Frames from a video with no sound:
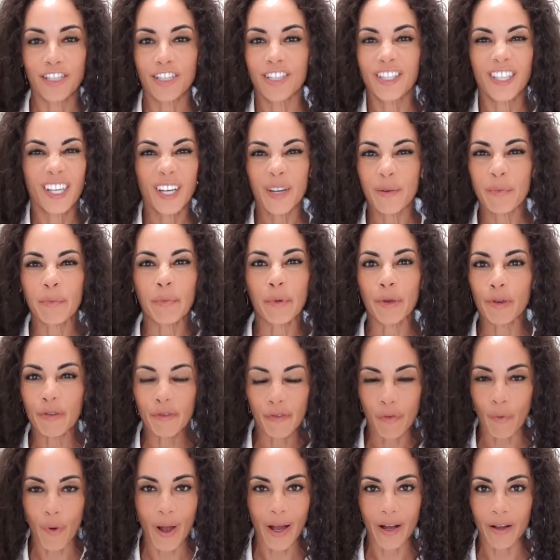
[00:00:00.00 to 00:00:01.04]
just didn't
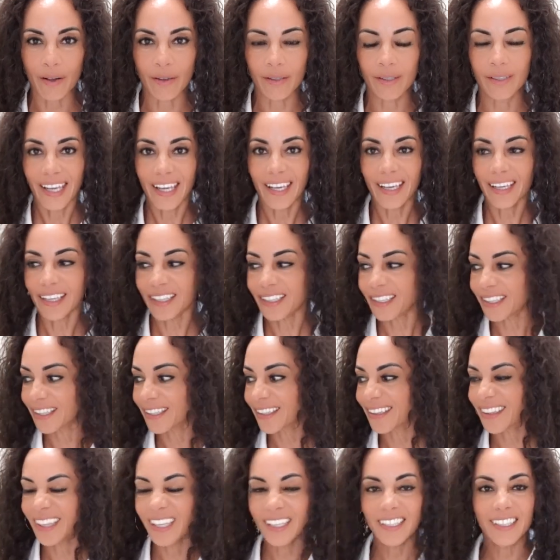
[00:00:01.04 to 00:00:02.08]
move well. And
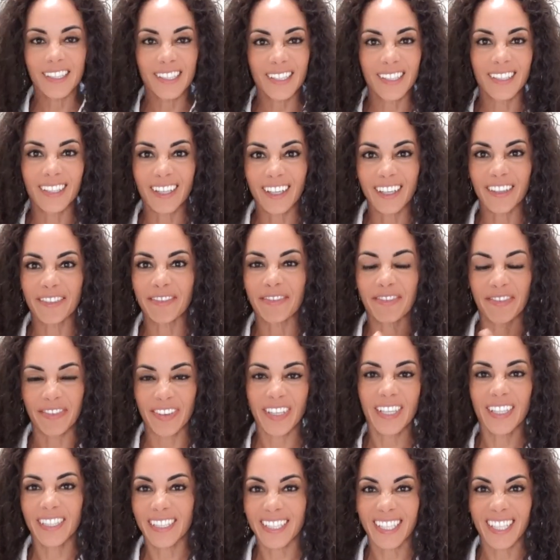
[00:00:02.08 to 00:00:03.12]
they did not
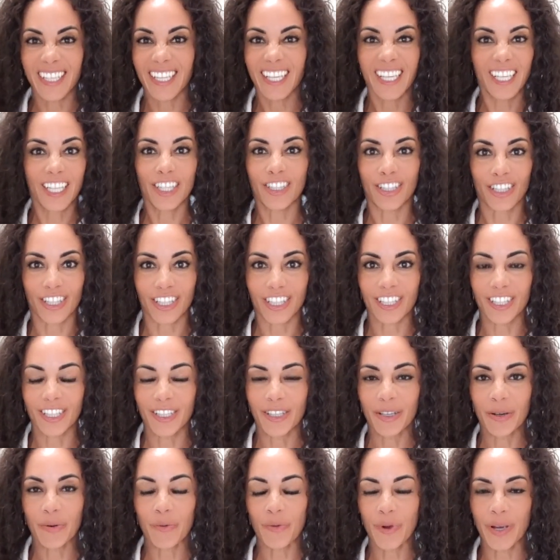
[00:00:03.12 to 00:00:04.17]
fit
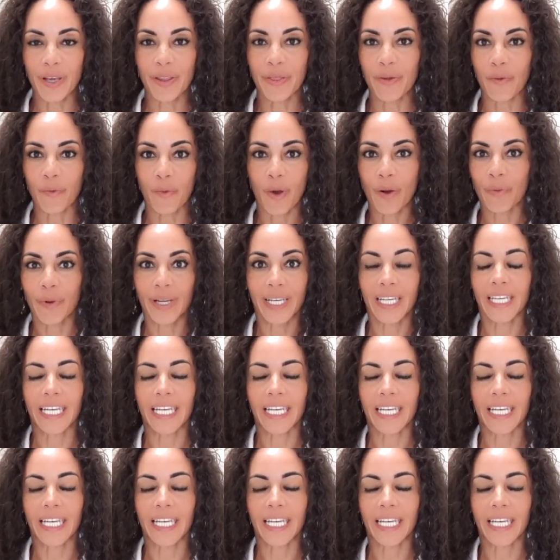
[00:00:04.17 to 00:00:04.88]
here with what we